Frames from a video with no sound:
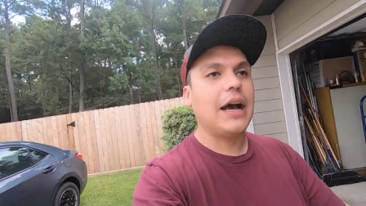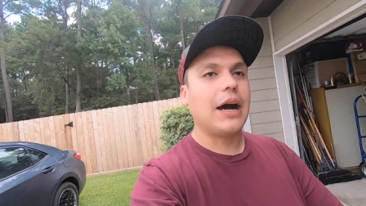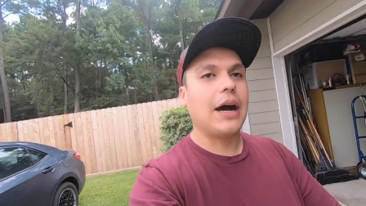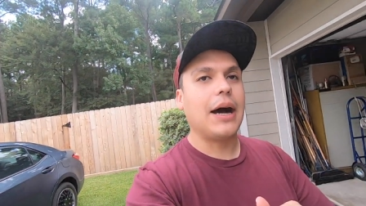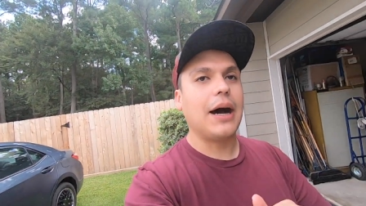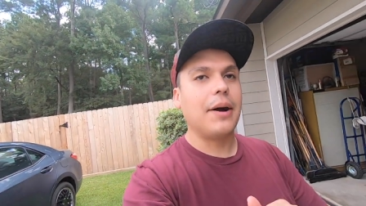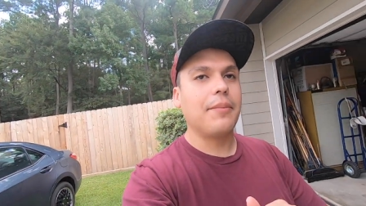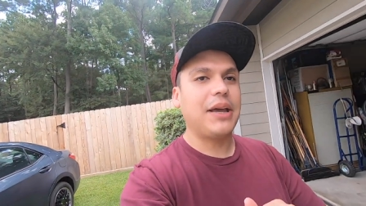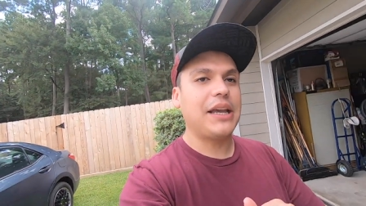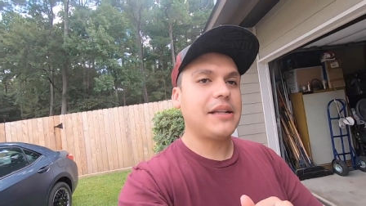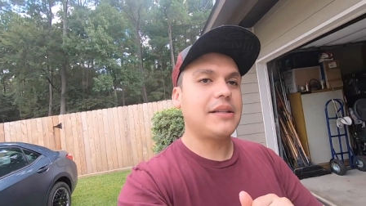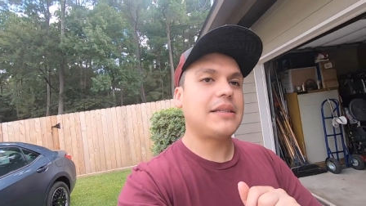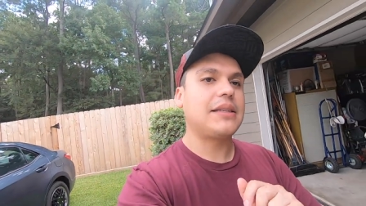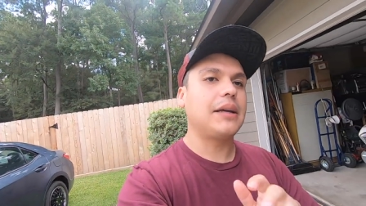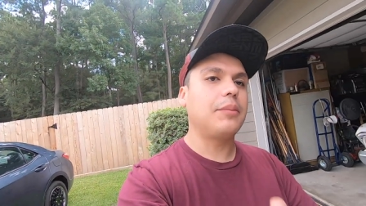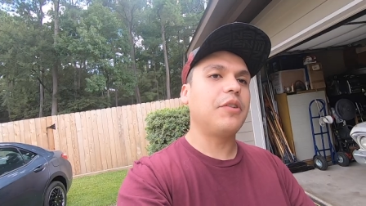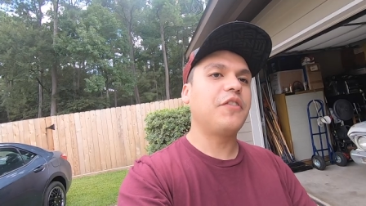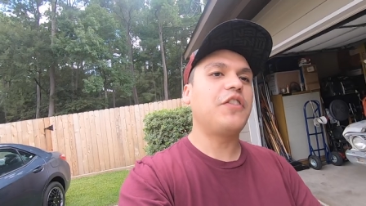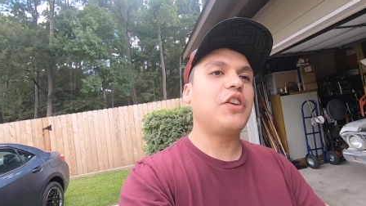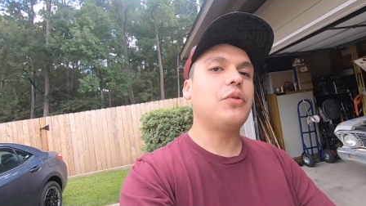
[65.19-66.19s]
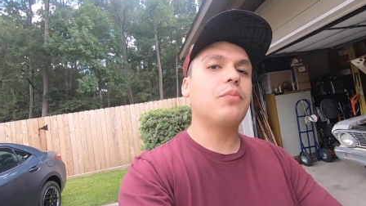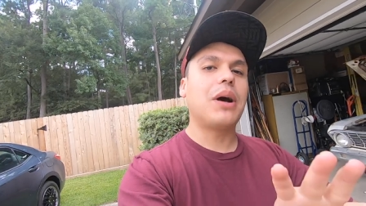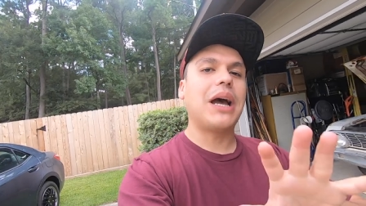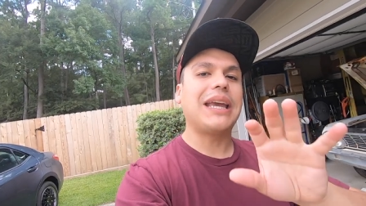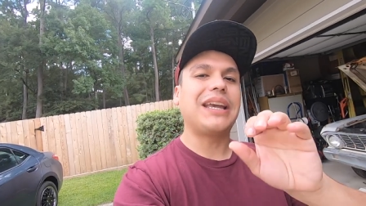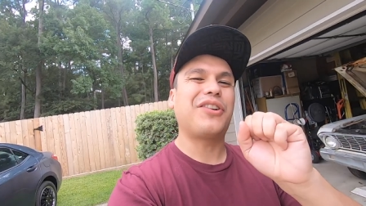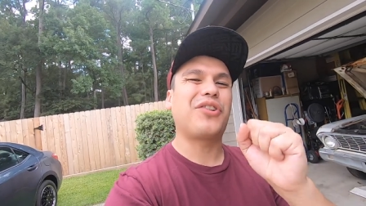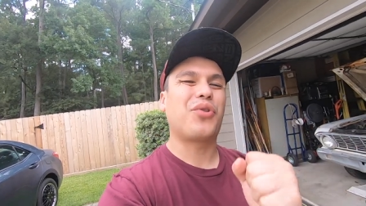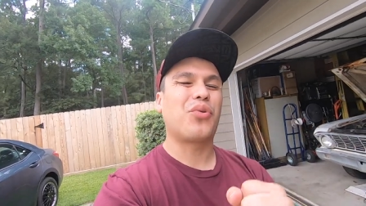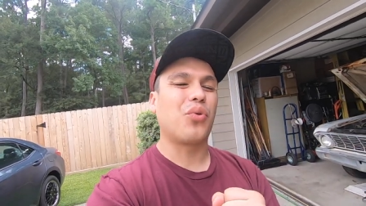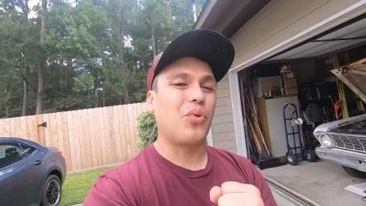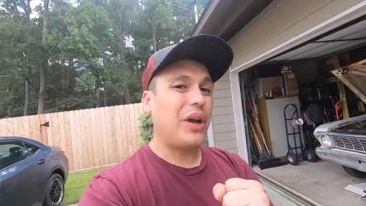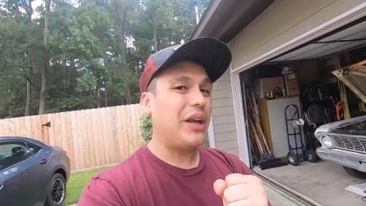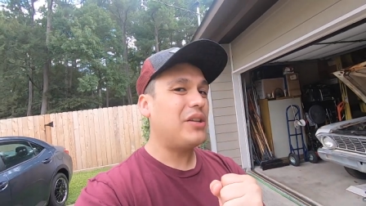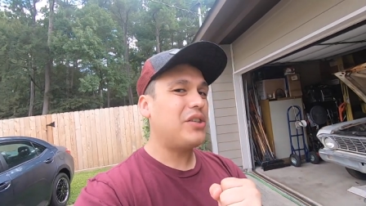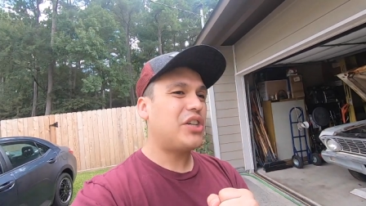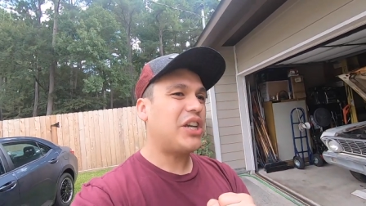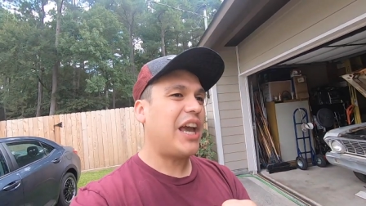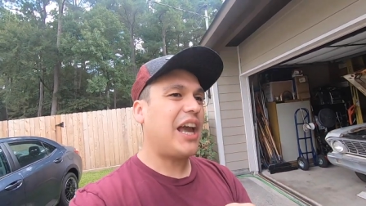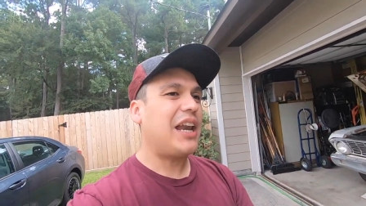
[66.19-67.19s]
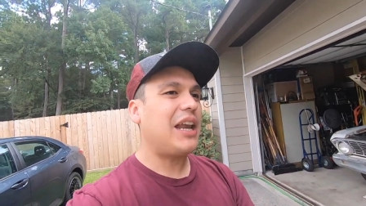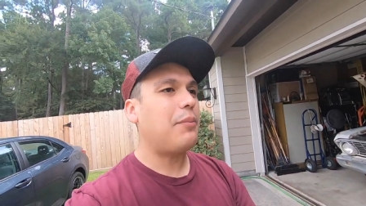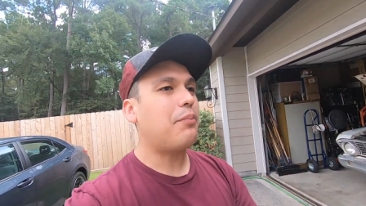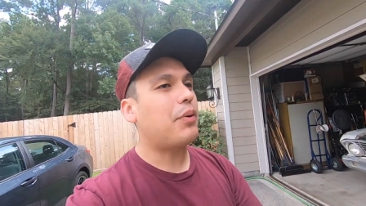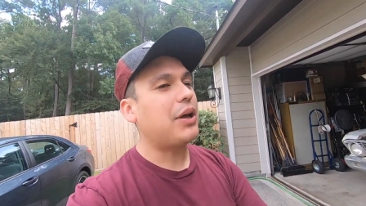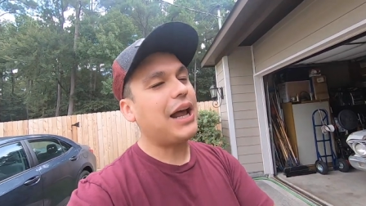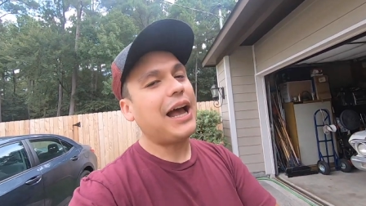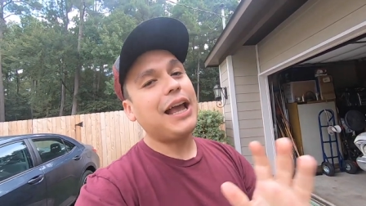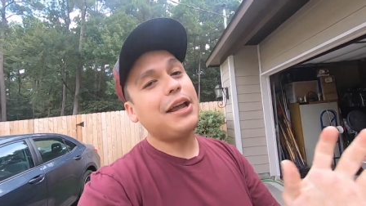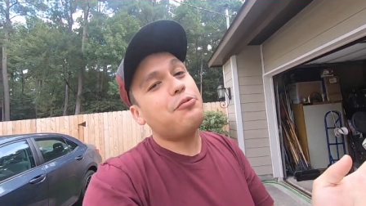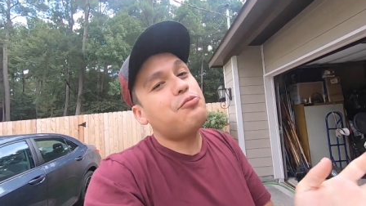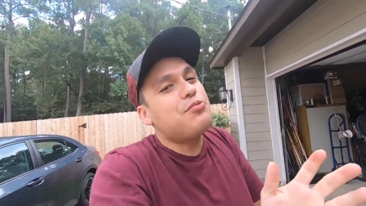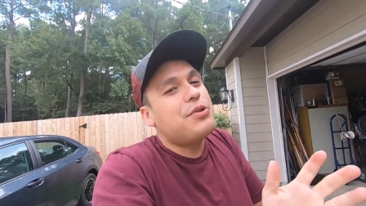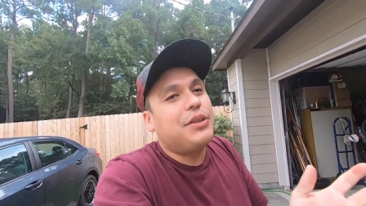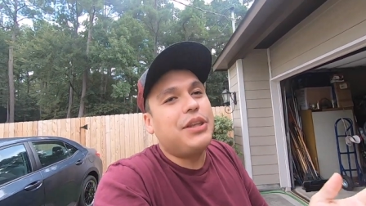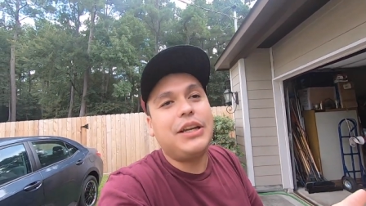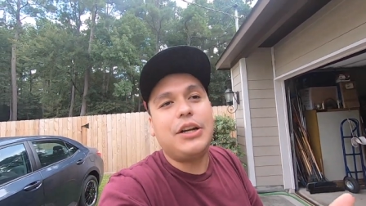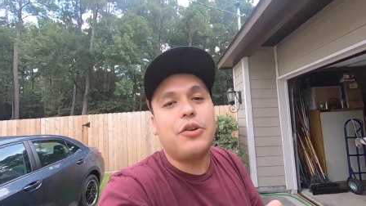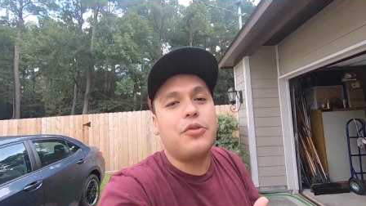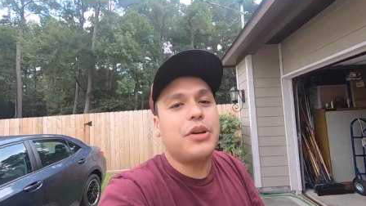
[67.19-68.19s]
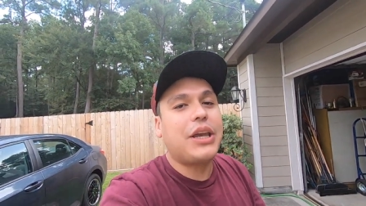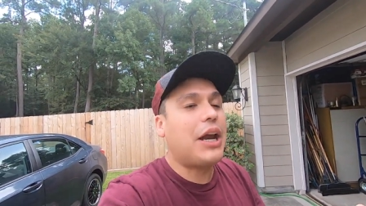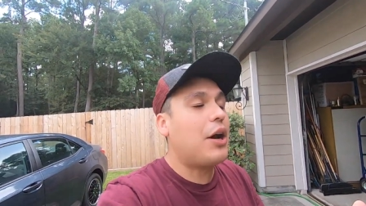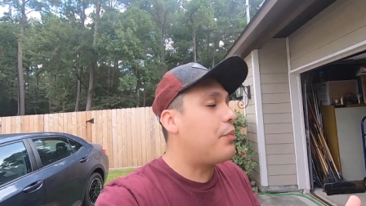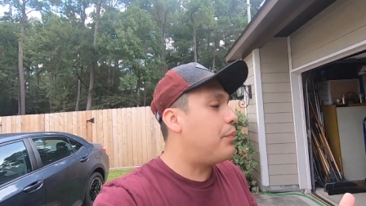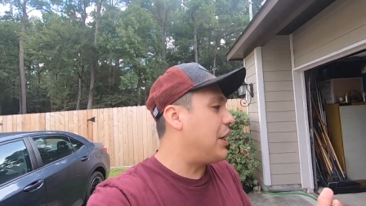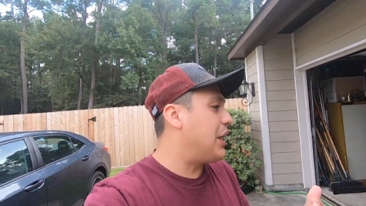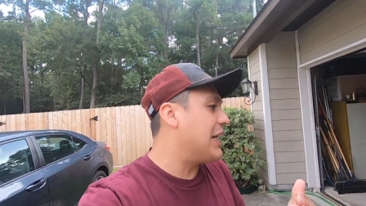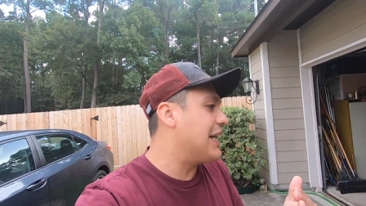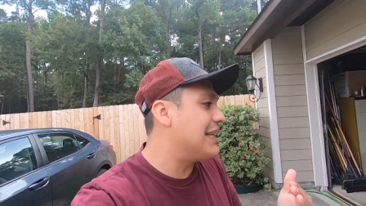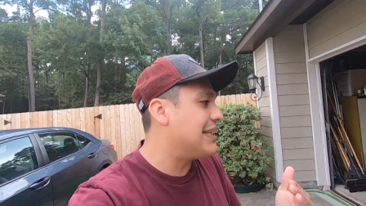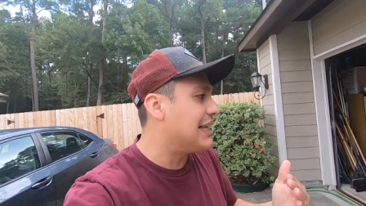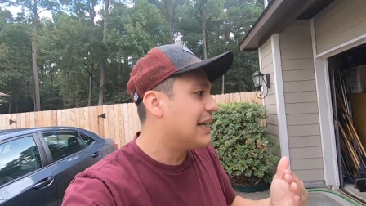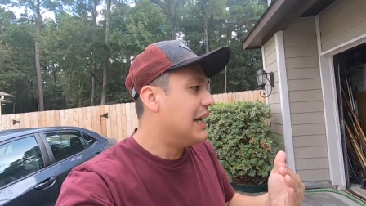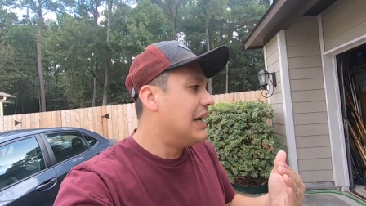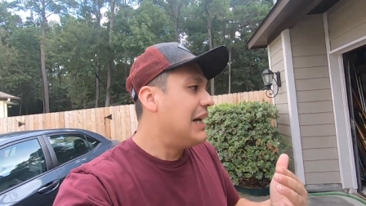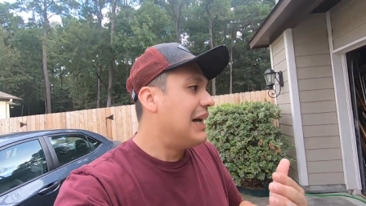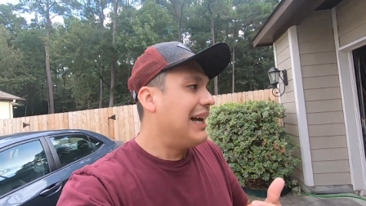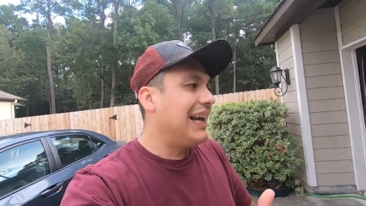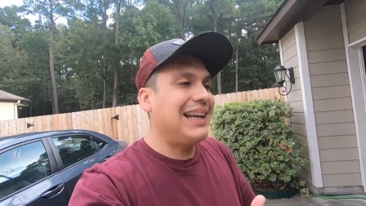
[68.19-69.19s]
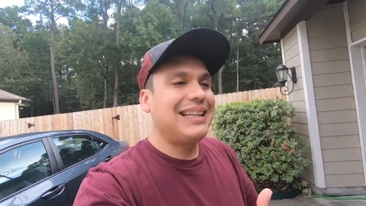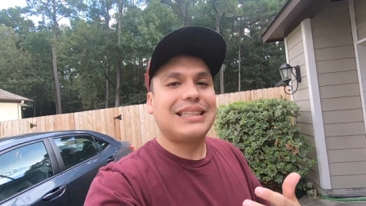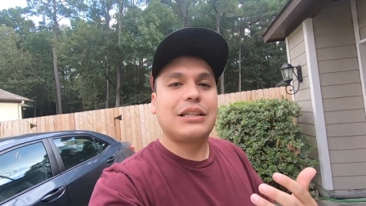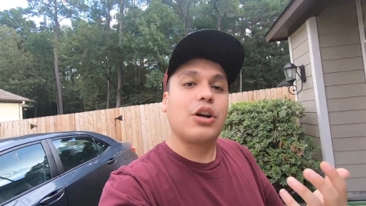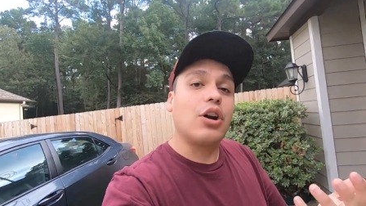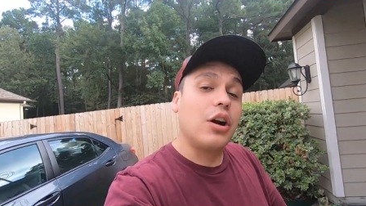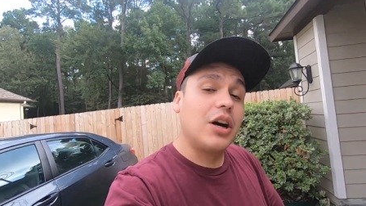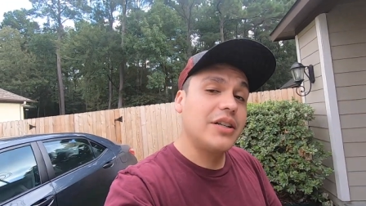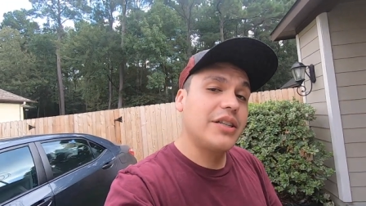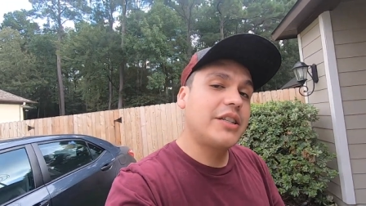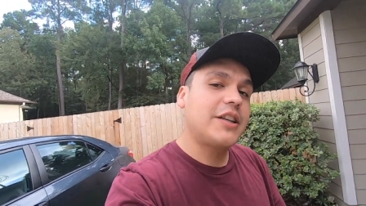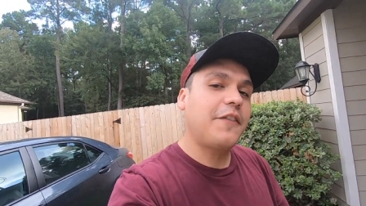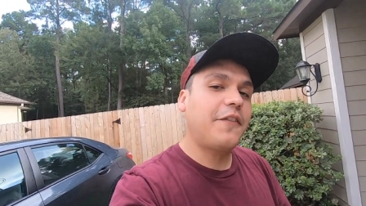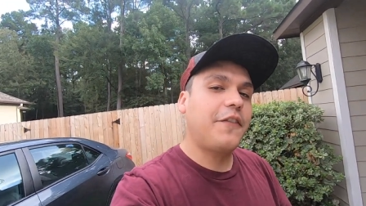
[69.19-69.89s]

um, and some of you might cringe at it, but I really don't care because it's cost